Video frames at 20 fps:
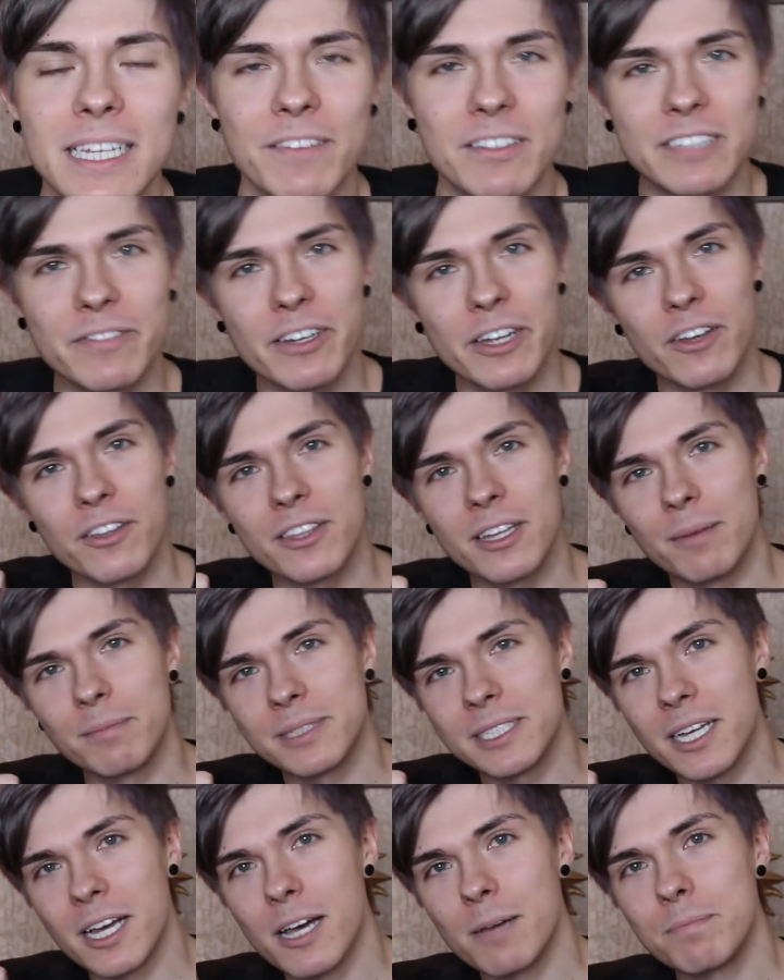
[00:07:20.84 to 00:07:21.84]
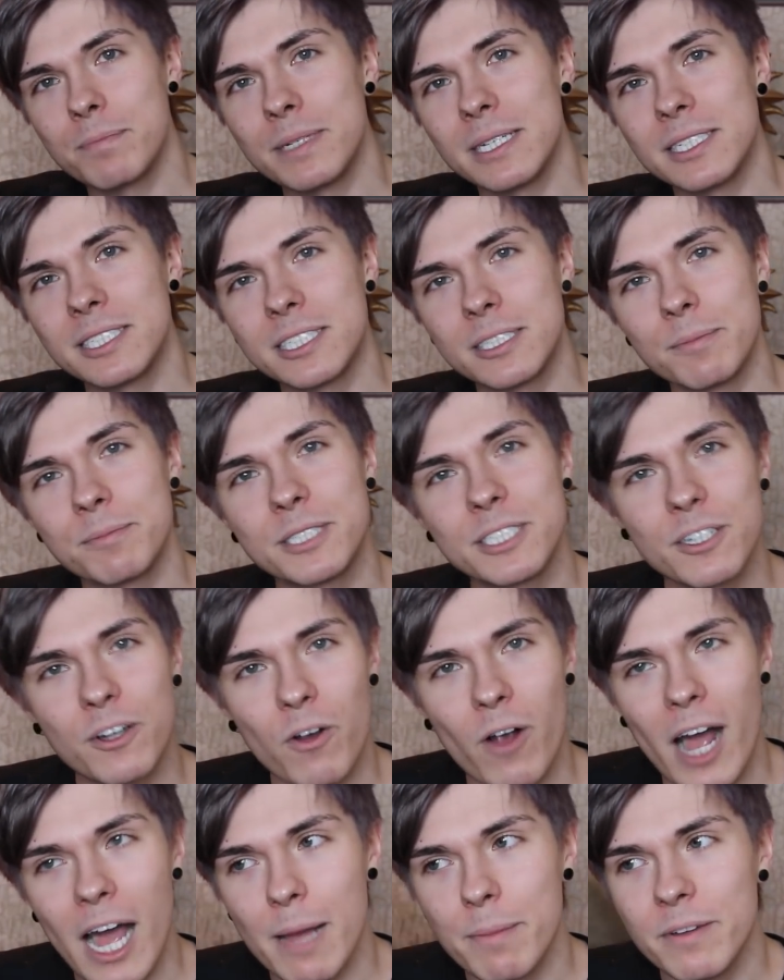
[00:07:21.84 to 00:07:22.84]
give this video a thumbs up,
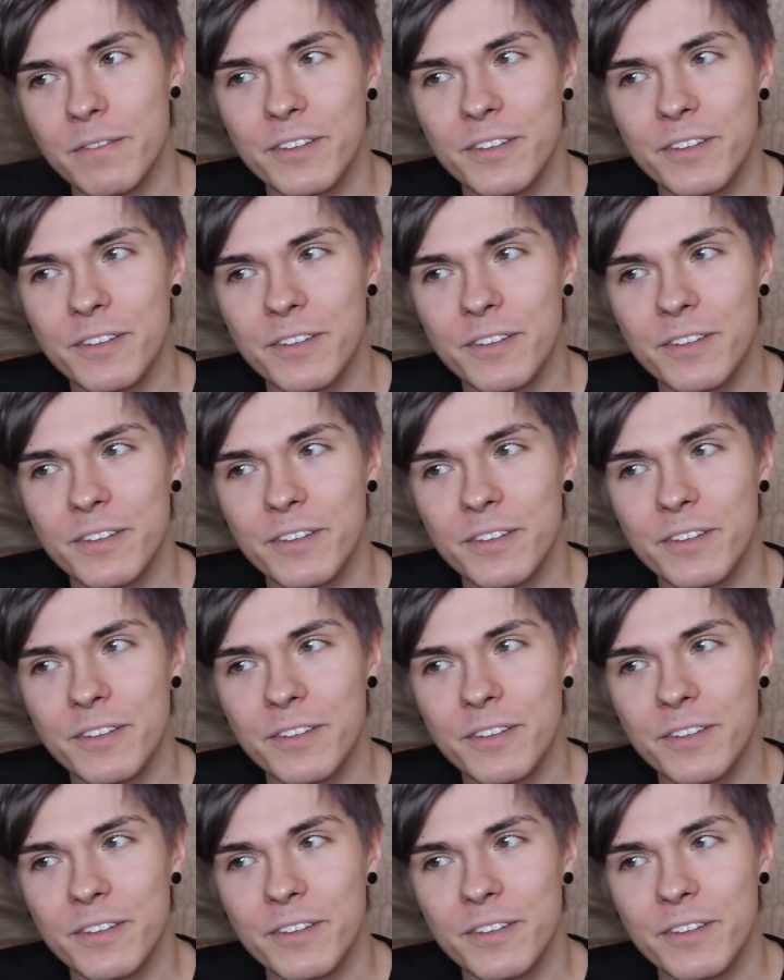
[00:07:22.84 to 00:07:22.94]
subscribe